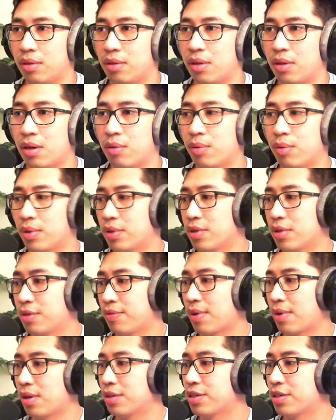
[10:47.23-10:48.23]
Now, what this
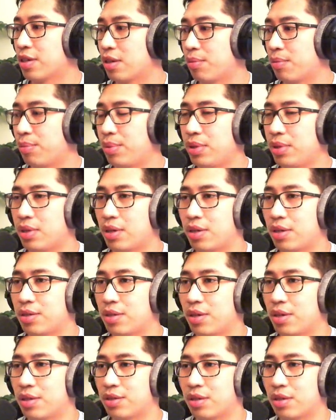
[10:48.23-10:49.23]
file is going to be is
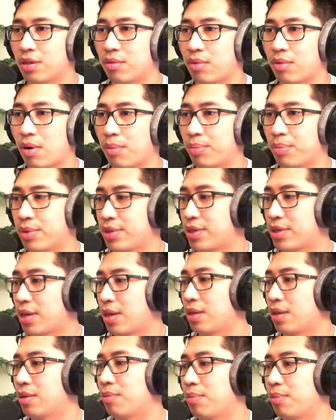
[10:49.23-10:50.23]
it's going to
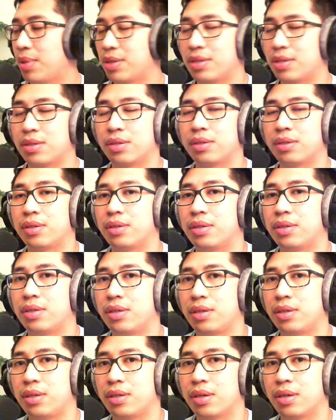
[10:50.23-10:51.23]
represent basically
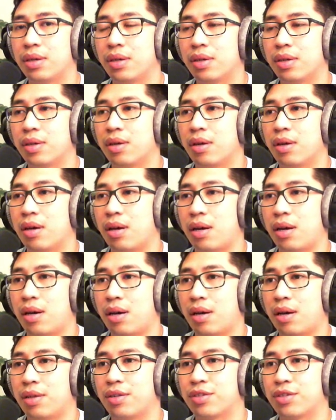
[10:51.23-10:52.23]
the
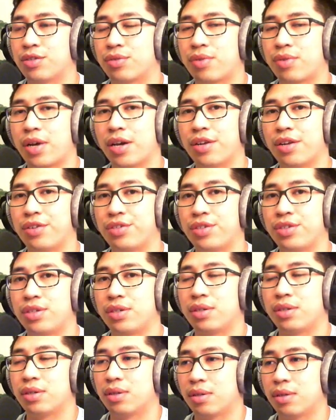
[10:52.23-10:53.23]

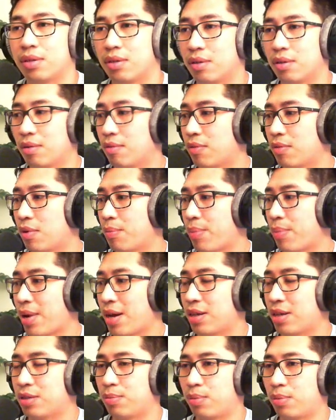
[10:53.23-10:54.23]
strategy from
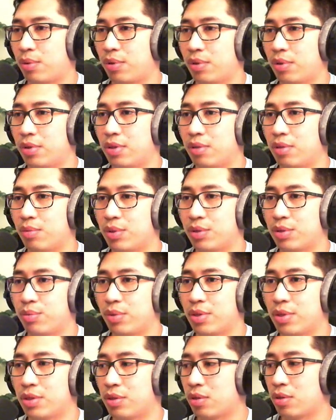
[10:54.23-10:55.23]
Passport, which we
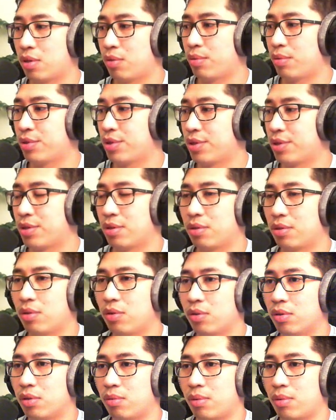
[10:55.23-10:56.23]
install, which is the
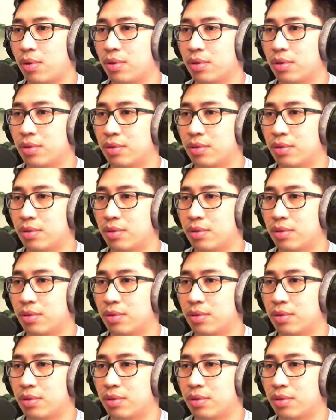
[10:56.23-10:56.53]
local one.